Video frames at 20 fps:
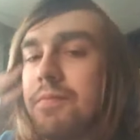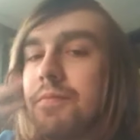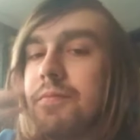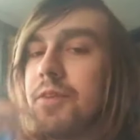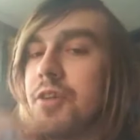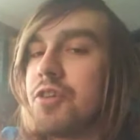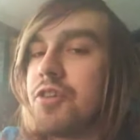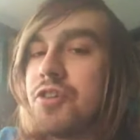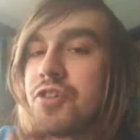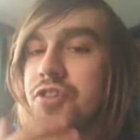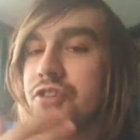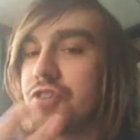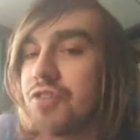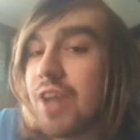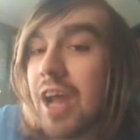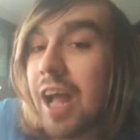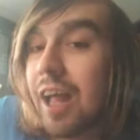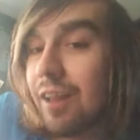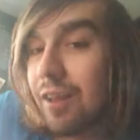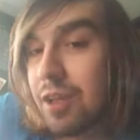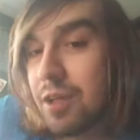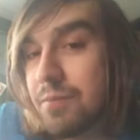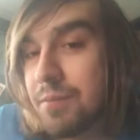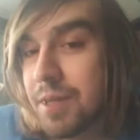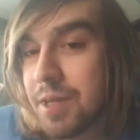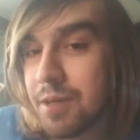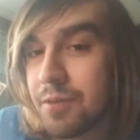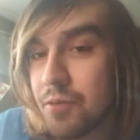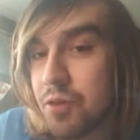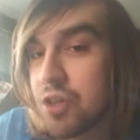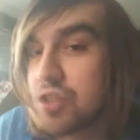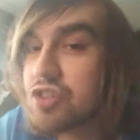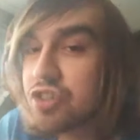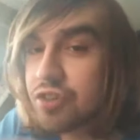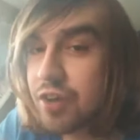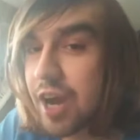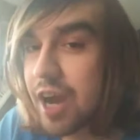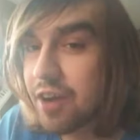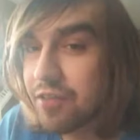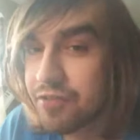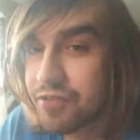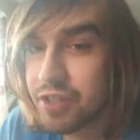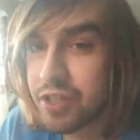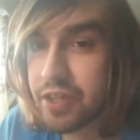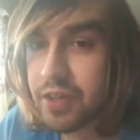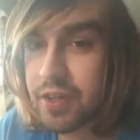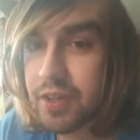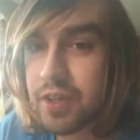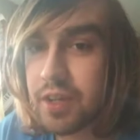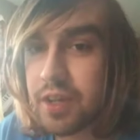which is alchemy, witchcraft,